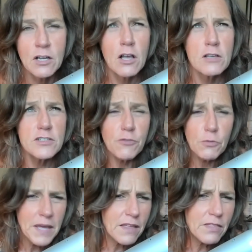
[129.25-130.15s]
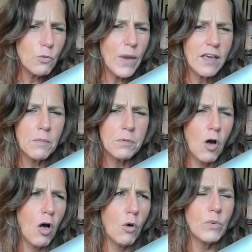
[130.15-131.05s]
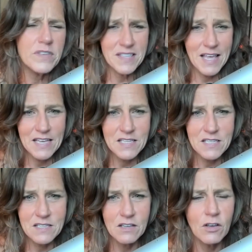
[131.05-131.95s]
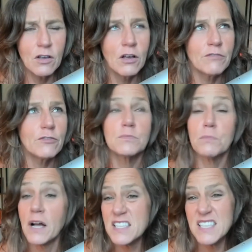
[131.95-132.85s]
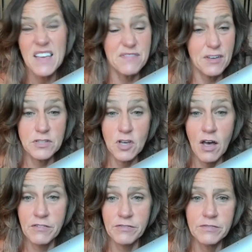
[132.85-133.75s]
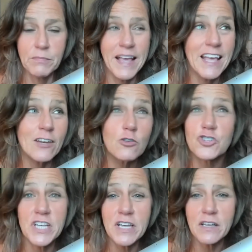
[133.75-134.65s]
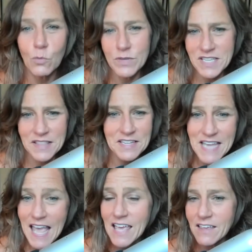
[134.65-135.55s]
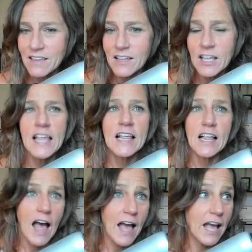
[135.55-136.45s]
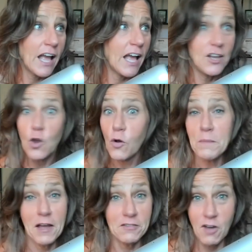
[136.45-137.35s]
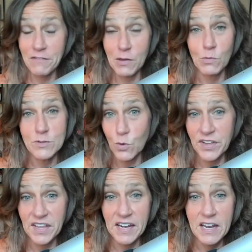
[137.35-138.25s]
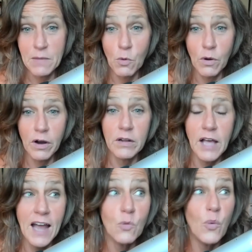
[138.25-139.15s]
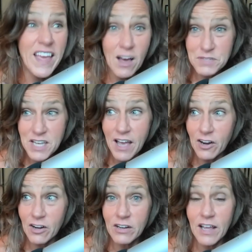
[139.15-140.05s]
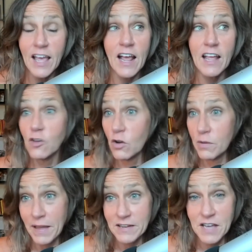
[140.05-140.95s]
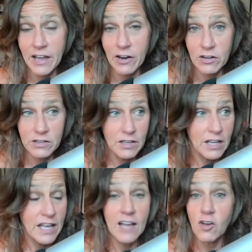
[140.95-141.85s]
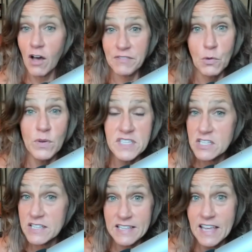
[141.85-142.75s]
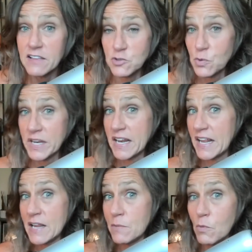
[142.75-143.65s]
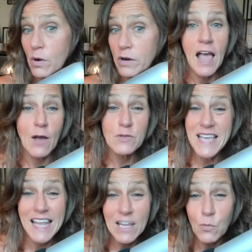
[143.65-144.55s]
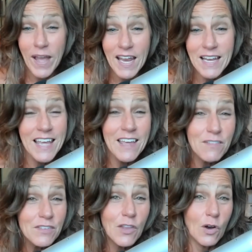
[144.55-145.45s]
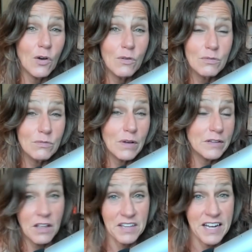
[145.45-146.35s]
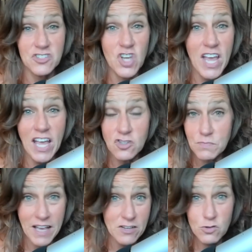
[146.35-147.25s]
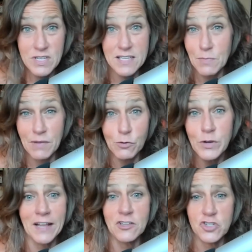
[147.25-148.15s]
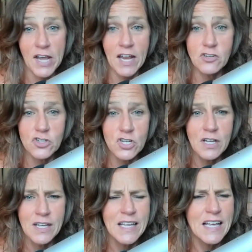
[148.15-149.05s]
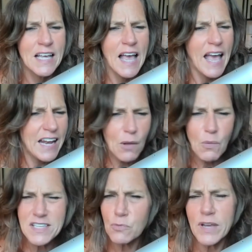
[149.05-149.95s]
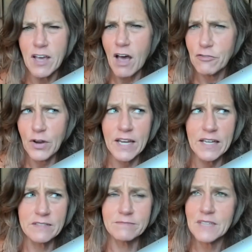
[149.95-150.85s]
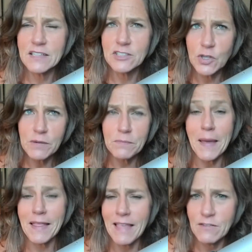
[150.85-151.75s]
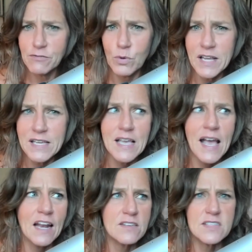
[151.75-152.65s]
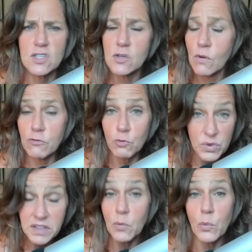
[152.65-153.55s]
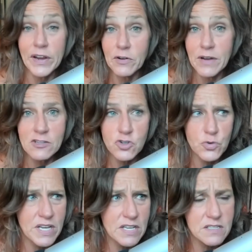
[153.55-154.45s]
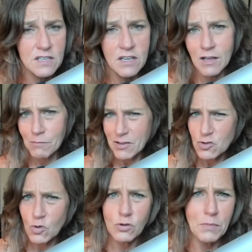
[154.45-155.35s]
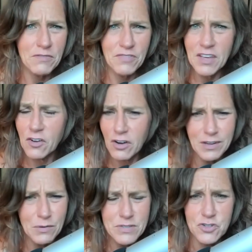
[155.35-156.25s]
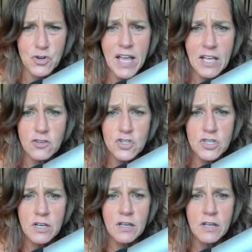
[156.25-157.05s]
So for me, the wake up call was this. For months, I felt off. My energy was in the tank. No amount of coffee was working anymore. I'd wake up tired and I'd go to bed tired, and coffee wasn't doing it anymore. I was gaining weight, even though nothing had changed. My exercise and my food hadn't changed. And I wasn't recovering. During my late 40s, I had a slew of really weird injuries, my shoulder, my finger. It was strange.